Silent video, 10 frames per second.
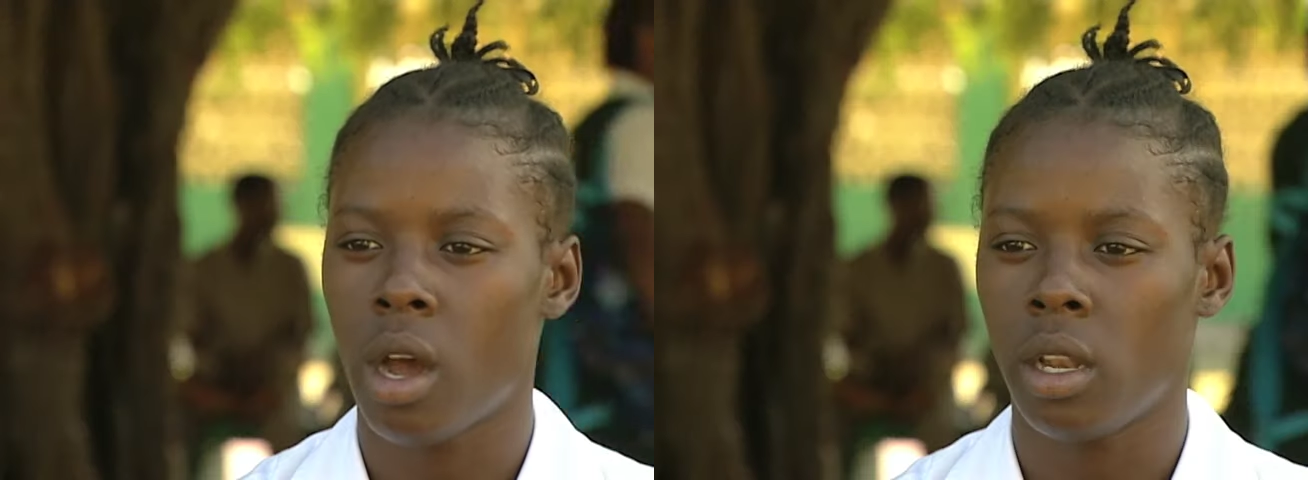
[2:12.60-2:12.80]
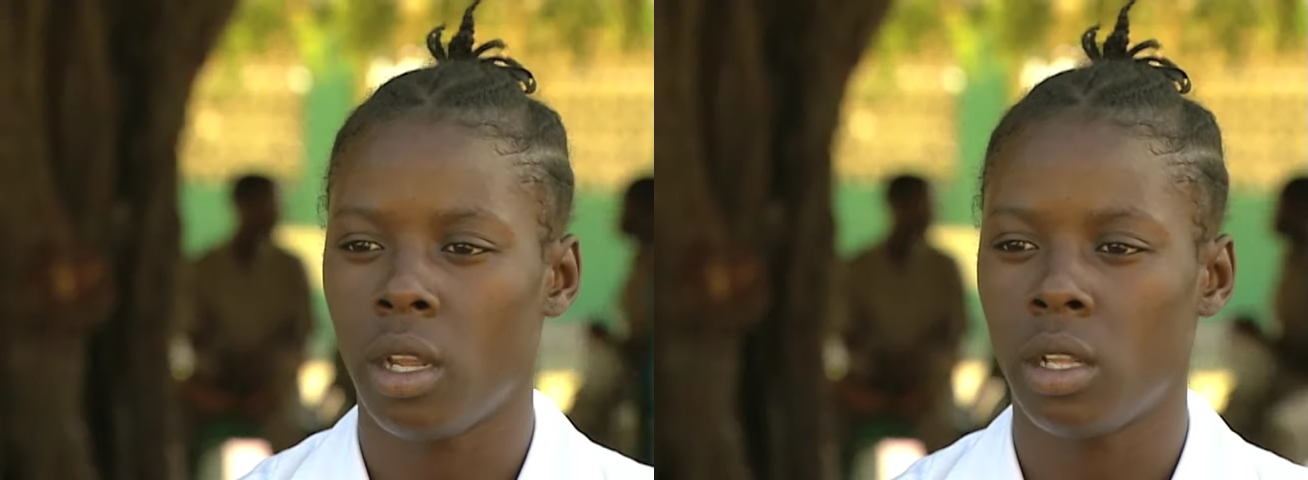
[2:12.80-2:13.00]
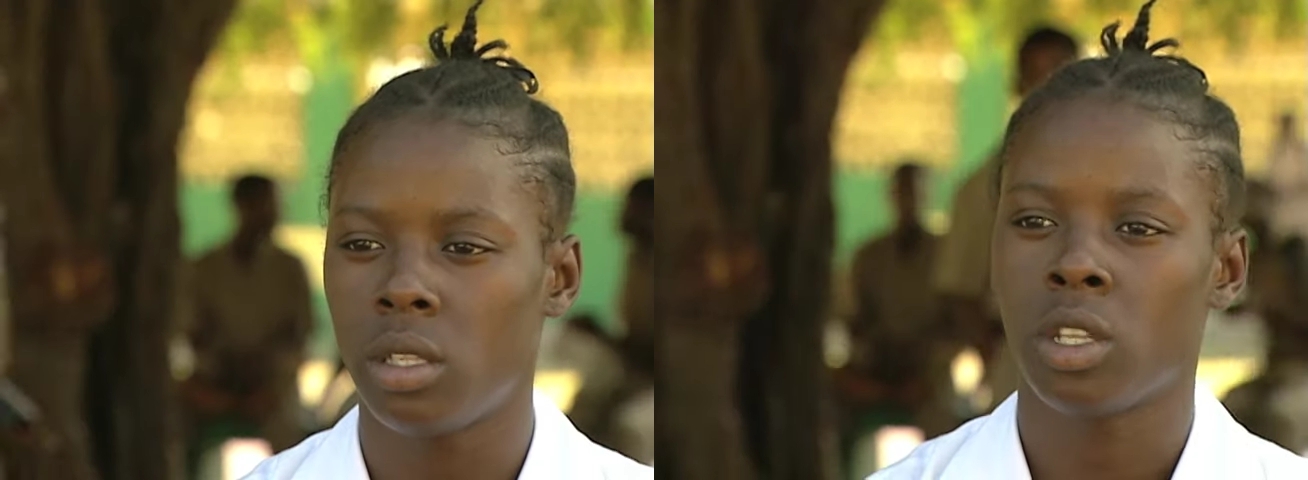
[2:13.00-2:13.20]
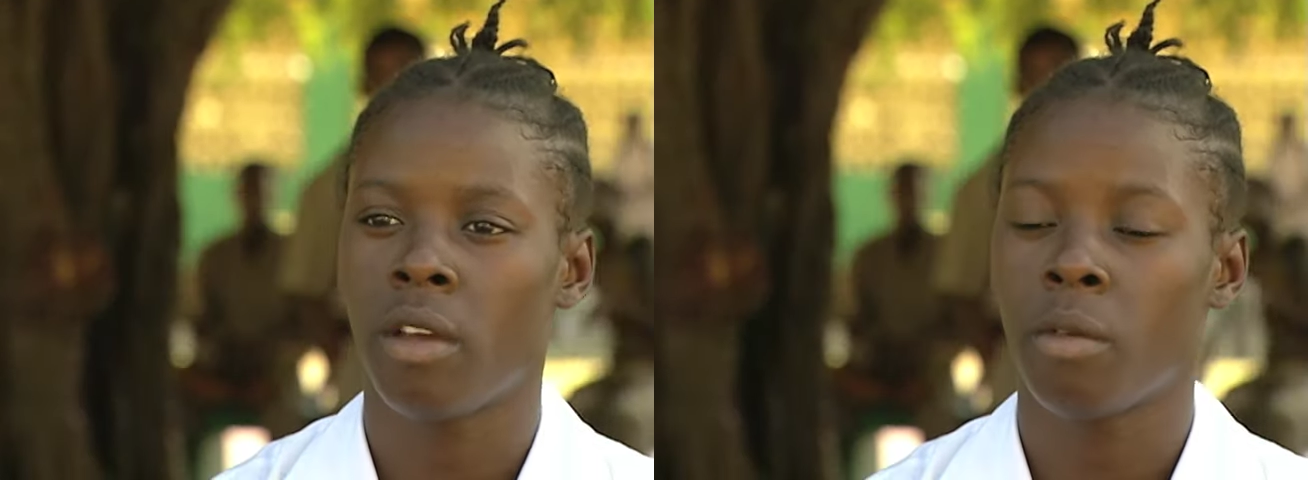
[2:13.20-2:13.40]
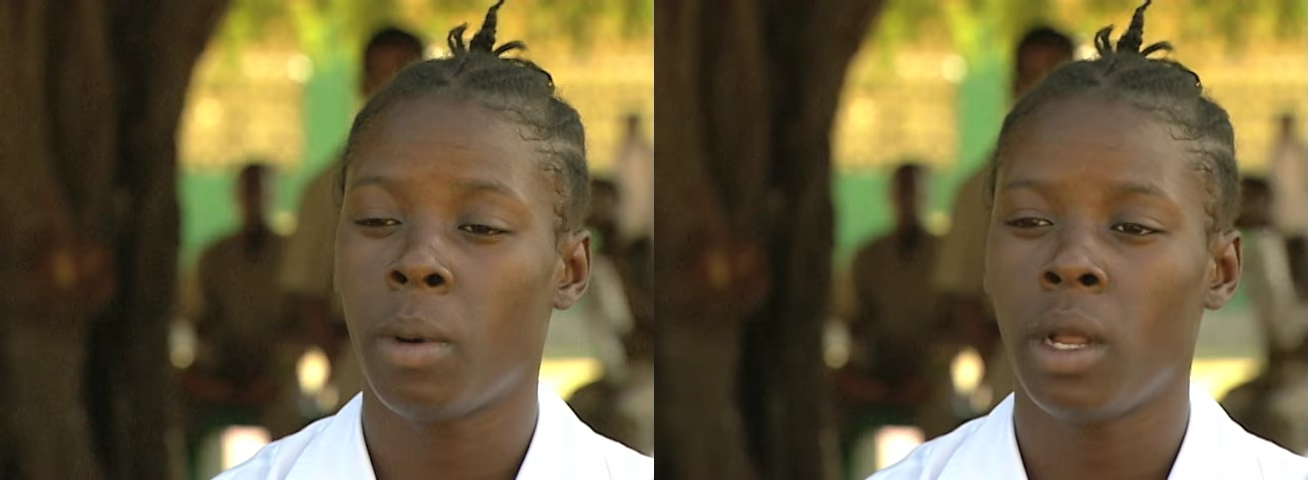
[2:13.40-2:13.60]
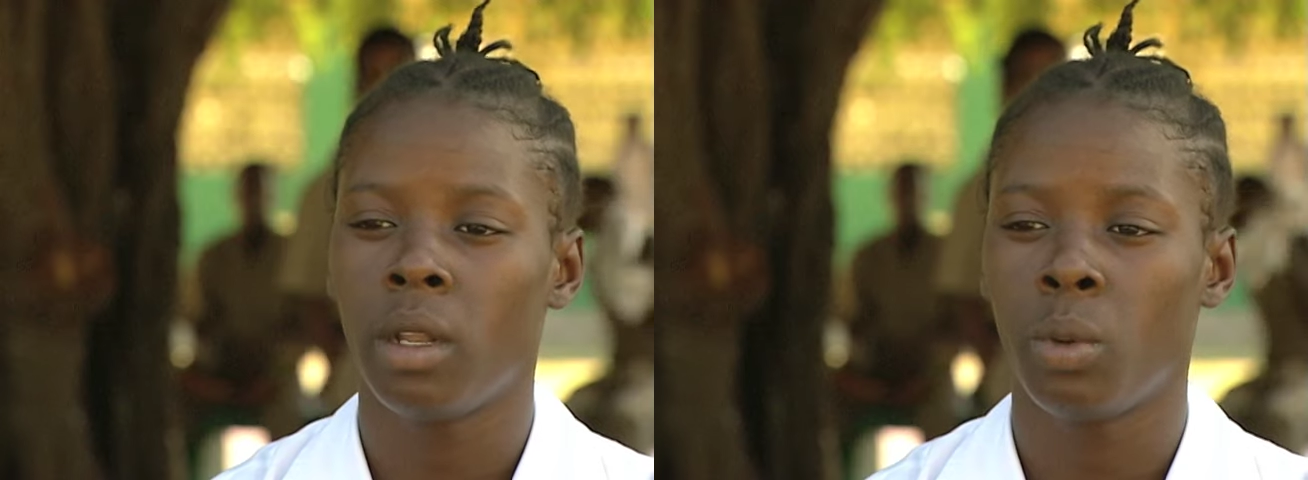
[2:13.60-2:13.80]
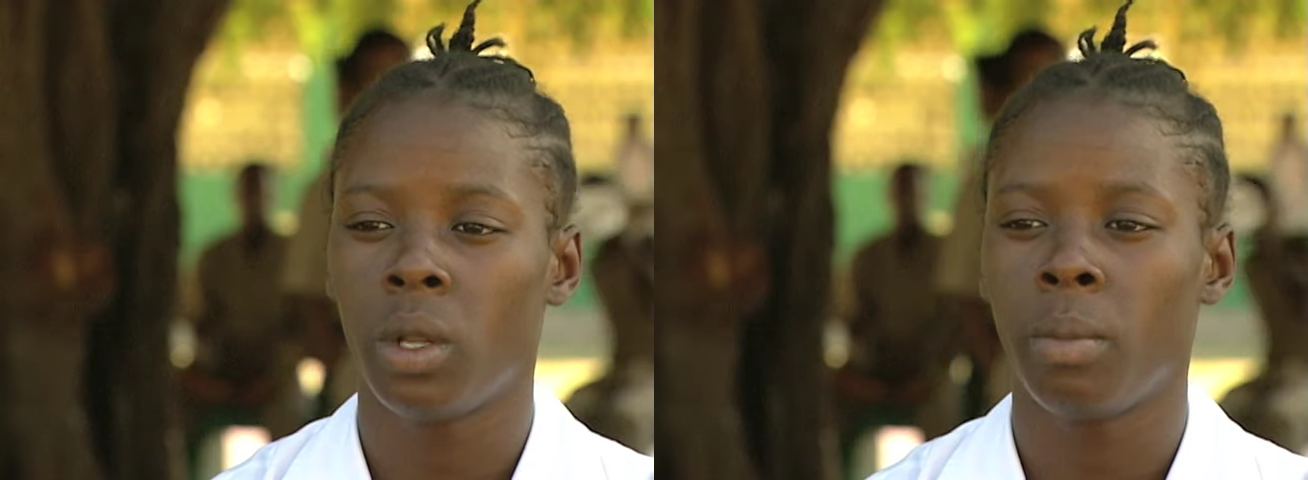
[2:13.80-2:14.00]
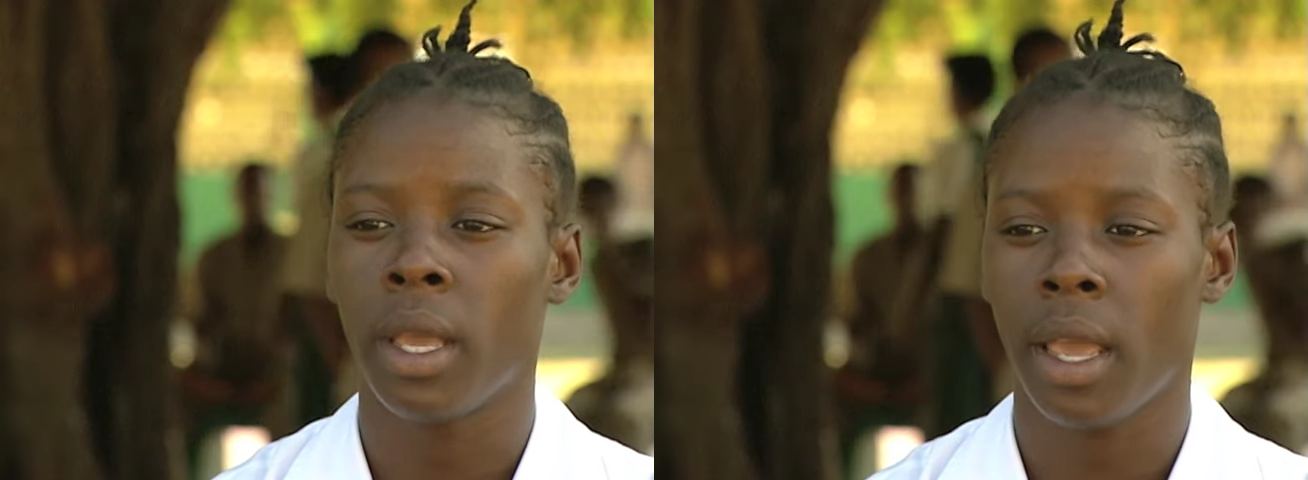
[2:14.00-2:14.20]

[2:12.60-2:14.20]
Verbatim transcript: on it. Everybody will be